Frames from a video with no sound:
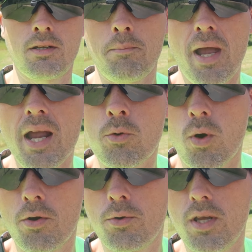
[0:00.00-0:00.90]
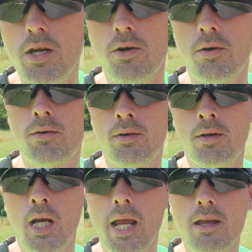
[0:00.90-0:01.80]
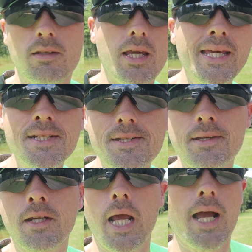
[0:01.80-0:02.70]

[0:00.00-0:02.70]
back road here in Kinston,